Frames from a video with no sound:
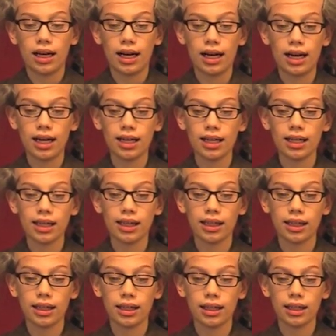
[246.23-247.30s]
I
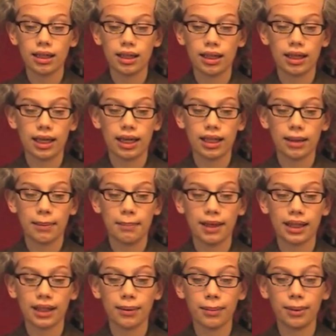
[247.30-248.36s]
and the
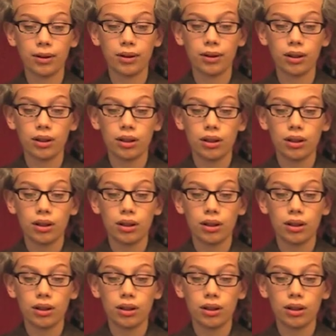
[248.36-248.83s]
miserable